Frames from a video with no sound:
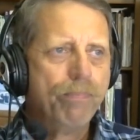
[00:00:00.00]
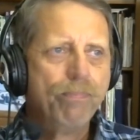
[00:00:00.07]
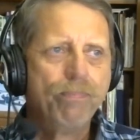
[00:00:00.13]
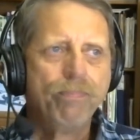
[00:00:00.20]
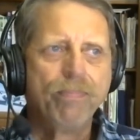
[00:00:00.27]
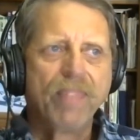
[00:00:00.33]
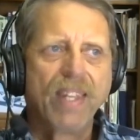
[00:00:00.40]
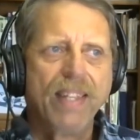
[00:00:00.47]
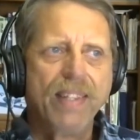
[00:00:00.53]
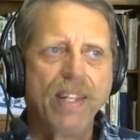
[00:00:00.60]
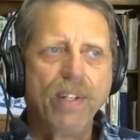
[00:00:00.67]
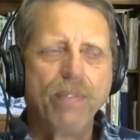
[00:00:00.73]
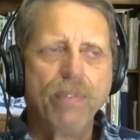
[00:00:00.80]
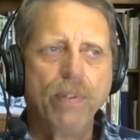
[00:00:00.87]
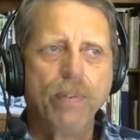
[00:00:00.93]
And then
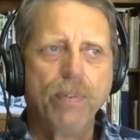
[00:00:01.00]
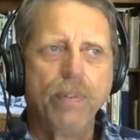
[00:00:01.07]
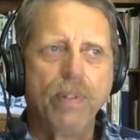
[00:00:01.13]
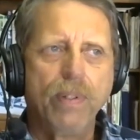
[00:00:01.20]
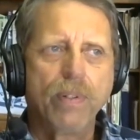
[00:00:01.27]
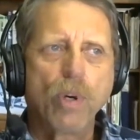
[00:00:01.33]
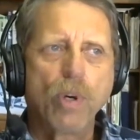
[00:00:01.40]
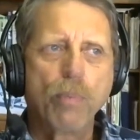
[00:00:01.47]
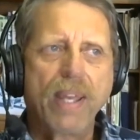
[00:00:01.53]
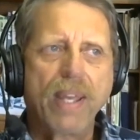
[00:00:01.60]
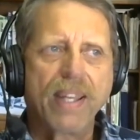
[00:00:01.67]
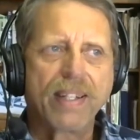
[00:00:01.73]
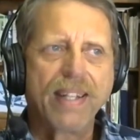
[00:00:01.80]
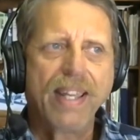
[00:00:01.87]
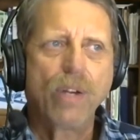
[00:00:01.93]
if you go back
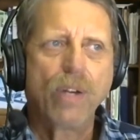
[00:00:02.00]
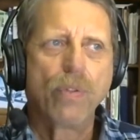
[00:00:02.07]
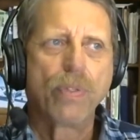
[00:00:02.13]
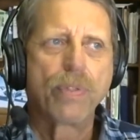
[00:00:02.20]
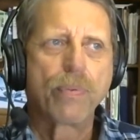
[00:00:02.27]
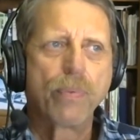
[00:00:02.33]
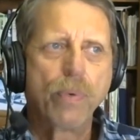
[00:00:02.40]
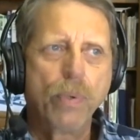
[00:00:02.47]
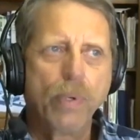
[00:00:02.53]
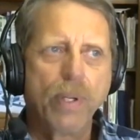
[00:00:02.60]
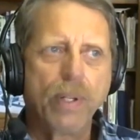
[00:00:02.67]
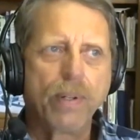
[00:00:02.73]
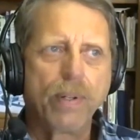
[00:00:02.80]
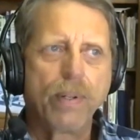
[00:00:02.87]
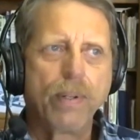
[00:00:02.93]
down through it,
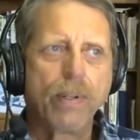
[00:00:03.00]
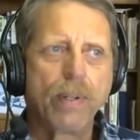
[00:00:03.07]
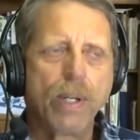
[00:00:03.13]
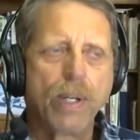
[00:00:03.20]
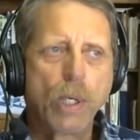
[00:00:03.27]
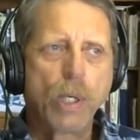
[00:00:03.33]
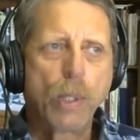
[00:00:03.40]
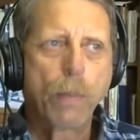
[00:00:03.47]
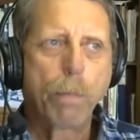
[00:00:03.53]
what